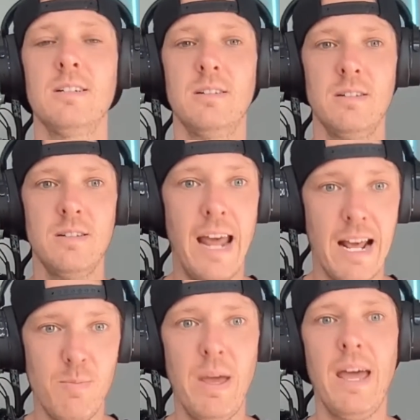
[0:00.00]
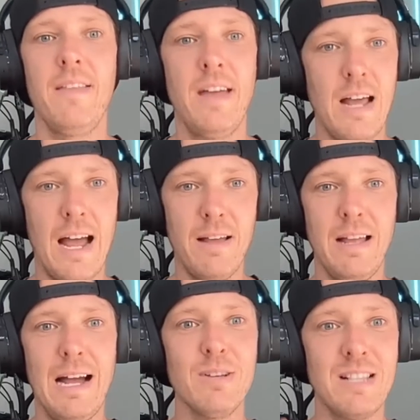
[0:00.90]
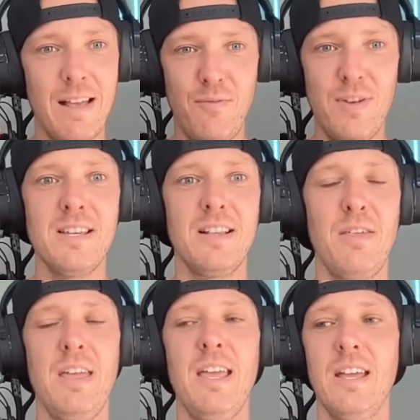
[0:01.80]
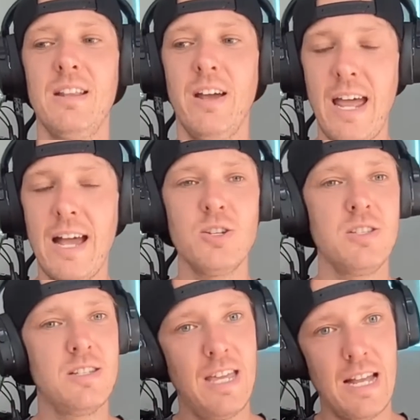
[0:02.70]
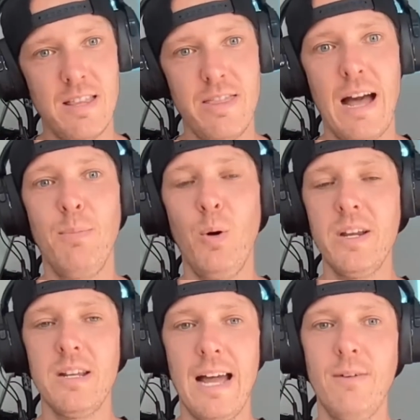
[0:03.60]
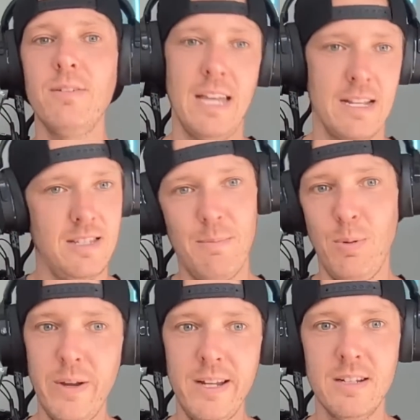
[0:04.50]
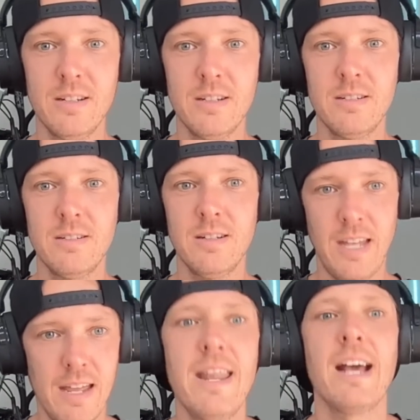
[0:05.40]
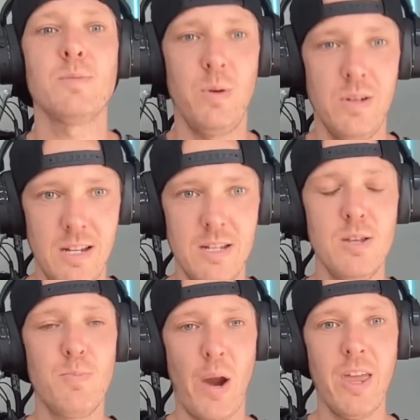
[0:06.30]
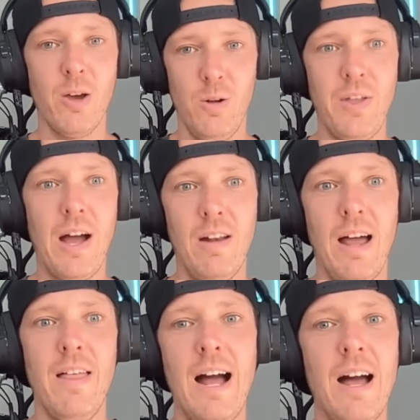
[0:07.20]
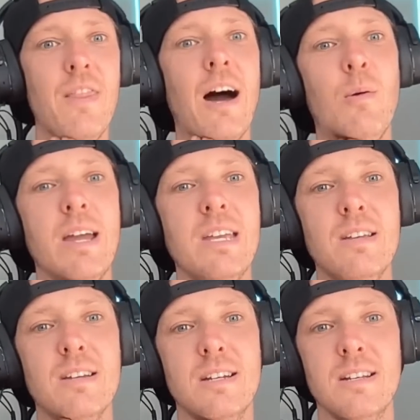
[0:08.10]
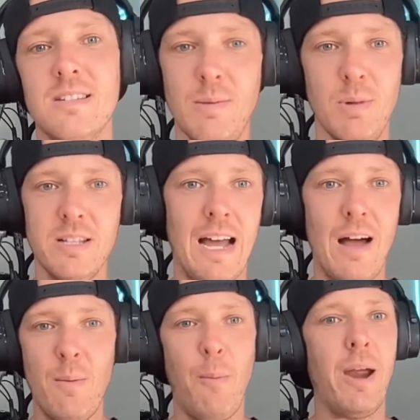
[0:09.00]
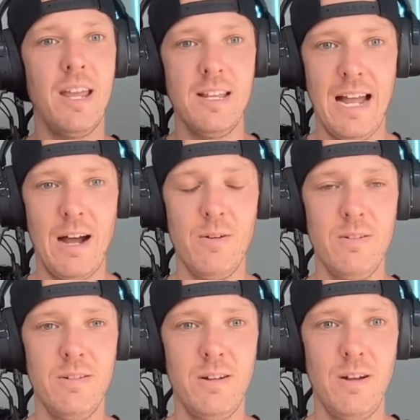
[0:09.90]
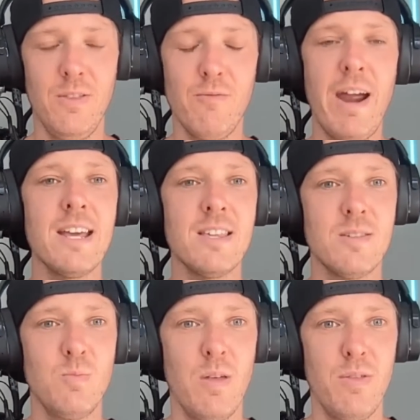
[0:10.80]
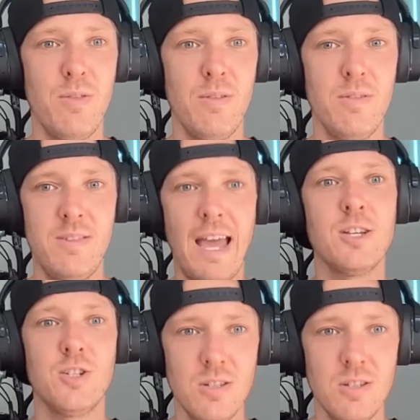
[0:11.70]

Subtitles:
Next bit. And then I was like physically thinking, okay, I just need to get to that point now. We get to that point. Okay, next point. And you break it all down like that. And that way similar to how they break it down on the race with sections.